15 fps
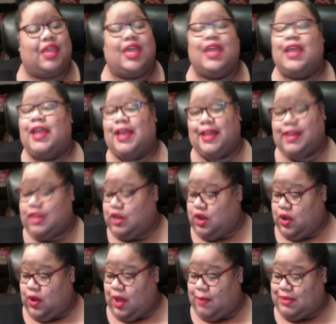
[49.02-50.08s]
and you
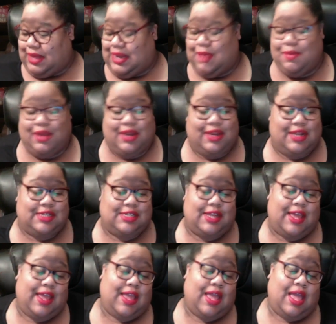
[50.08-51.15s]
know I'm like let me get it done
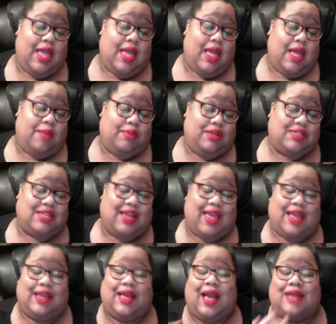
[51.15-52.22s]
today plus I
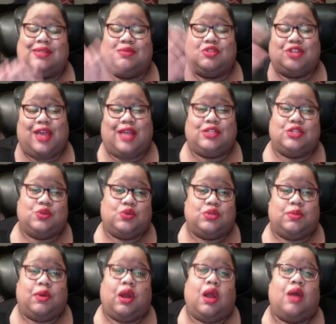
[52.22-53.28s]
got gossip chat to do
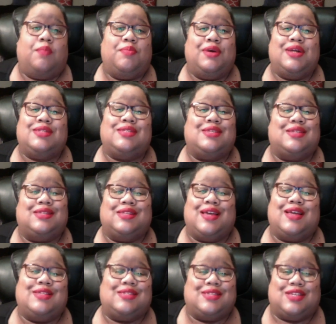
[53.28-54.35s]
tomorrow but
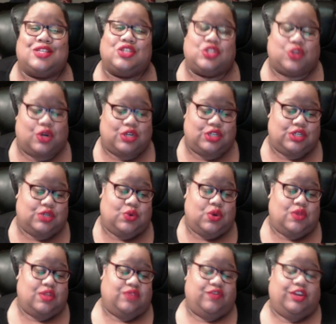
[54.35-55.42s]
let's get started
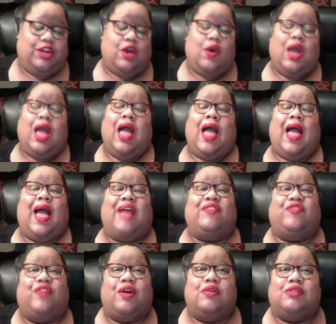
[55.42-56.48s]
on this video I
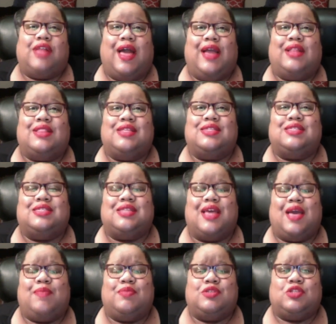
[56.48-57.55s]
felt like this
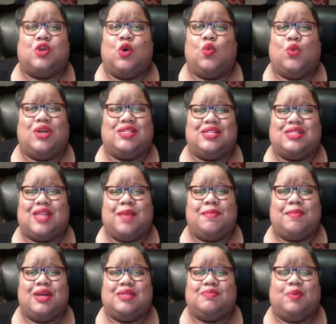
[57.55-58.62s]
episode wasn't that
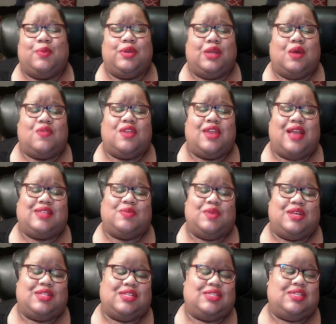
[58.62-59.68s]
much but we know the next
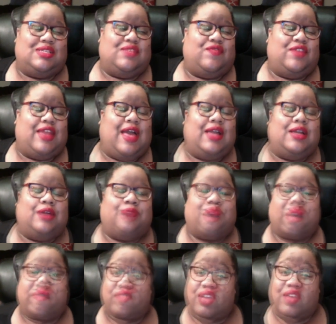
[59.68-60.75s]
week is the season finale
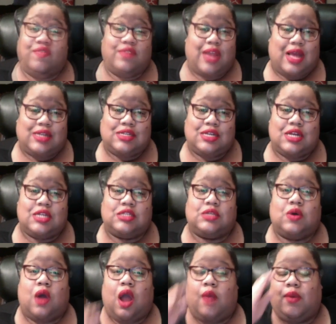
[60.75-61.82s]
if you have not done
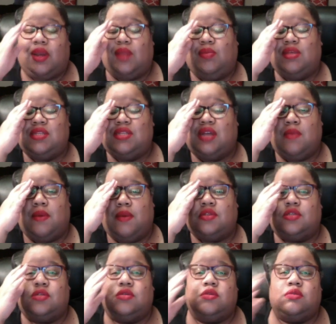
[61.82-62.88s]
so already please come over
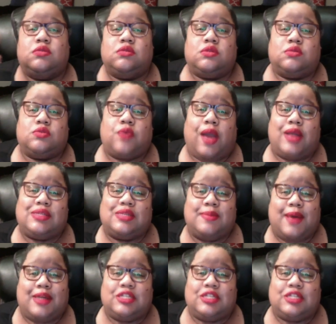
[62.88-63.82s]
to subscribe to my